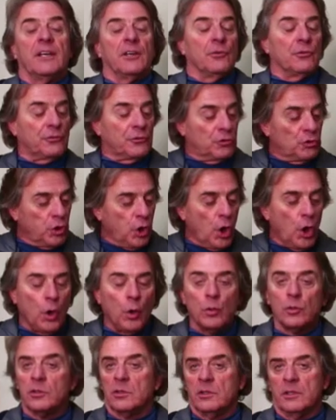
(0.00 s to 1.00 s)
is
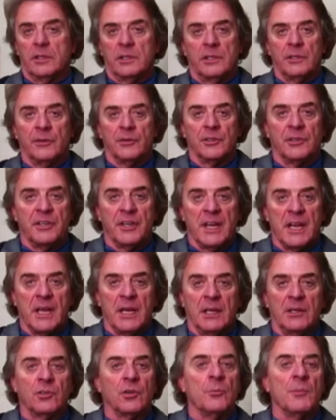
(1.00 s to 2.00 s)
totally in
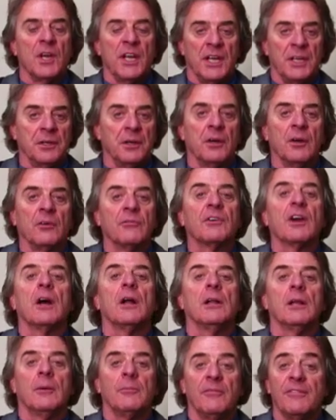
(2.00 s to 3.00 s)
the domain of
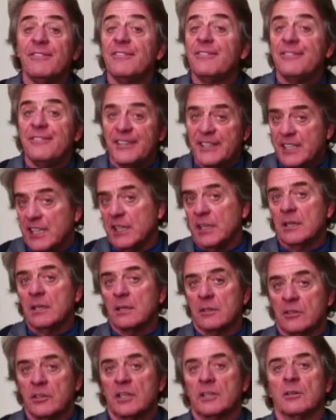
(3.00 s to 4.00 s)
club fitting
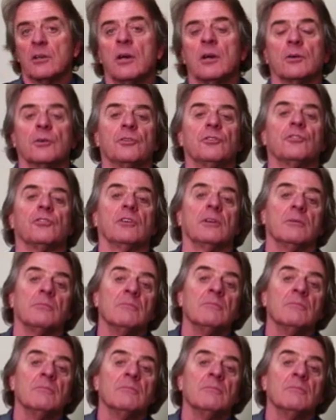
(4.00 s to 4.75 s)
technology.